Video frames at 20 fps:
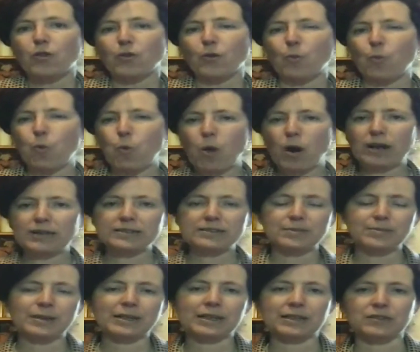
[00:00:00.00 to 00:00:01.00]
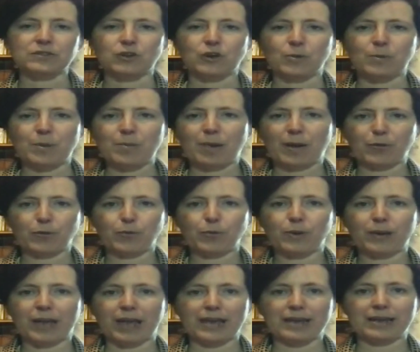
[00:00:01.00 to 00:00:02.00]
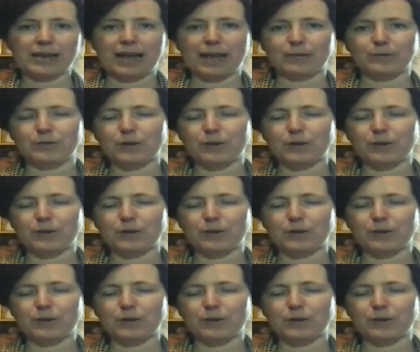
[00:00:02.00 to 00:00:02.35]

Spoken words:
the whiter metals are coming back through again now.